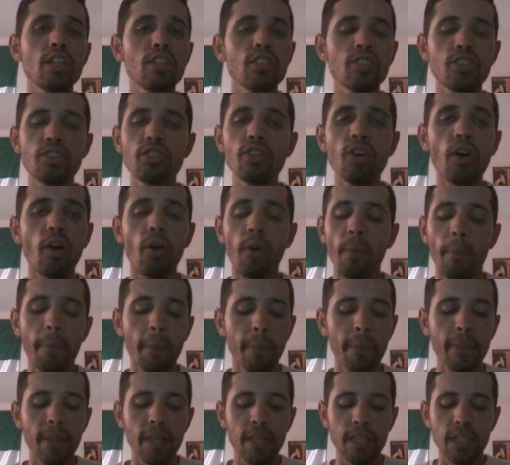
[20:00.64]
So,
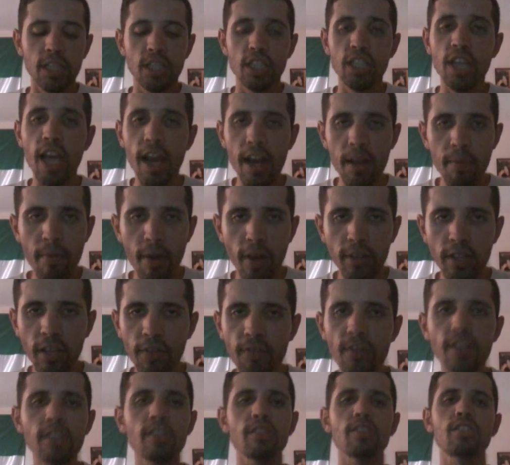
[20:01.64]
share my
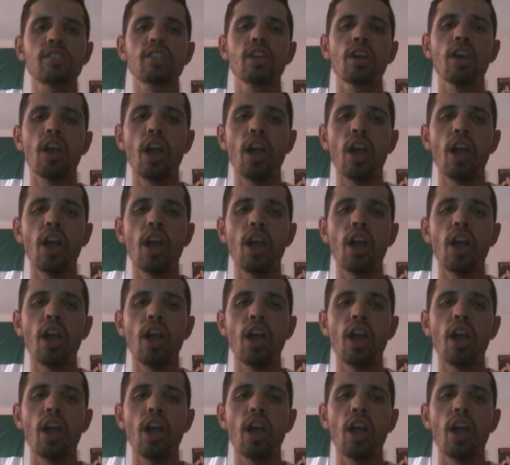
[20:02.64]
other videos,